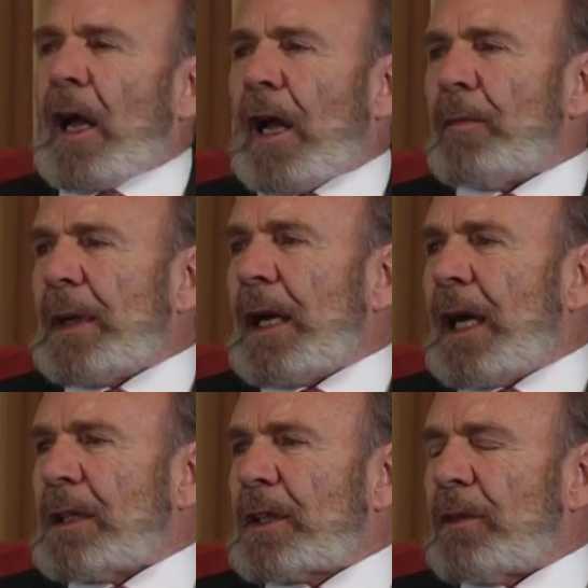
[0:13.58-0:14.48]
I've been
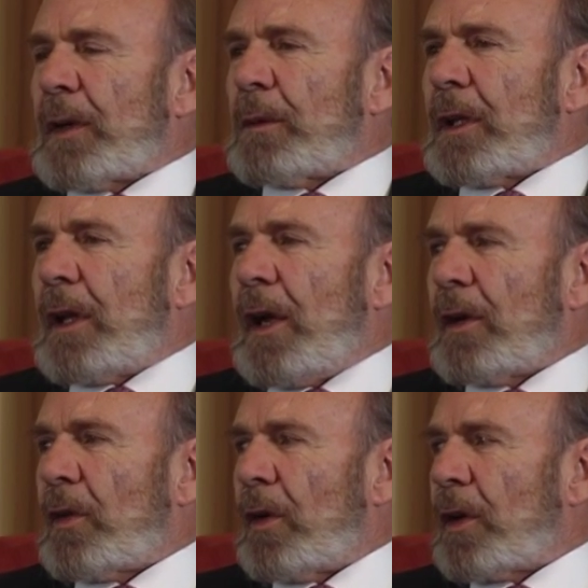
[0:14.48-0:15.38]
asked if I would
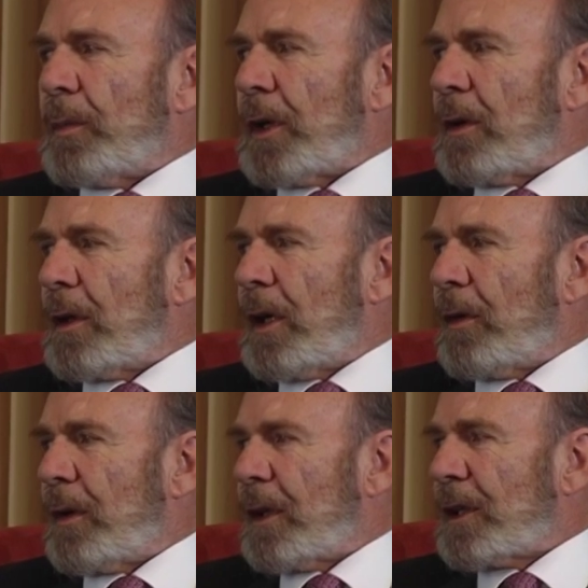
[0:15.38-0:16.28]
talk about how
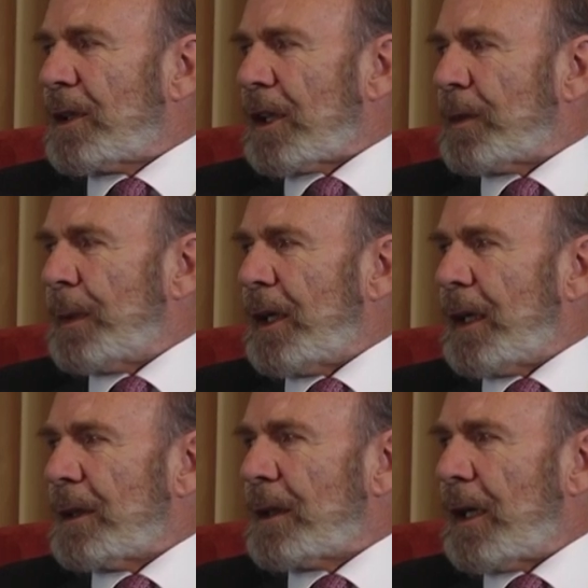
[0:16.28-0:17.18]
this
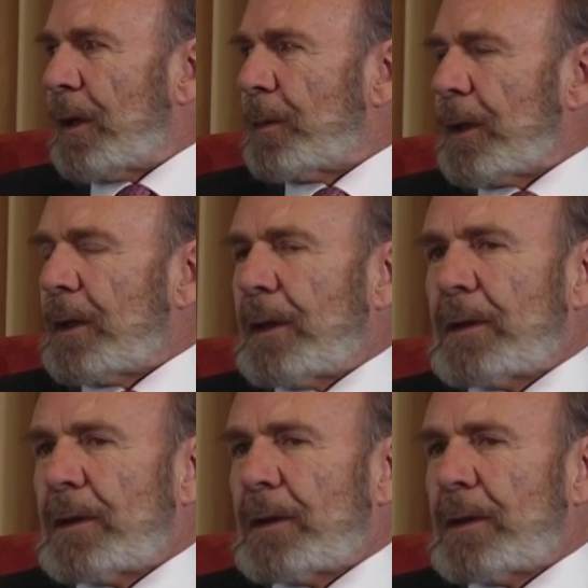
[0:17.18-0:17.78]
experience happened.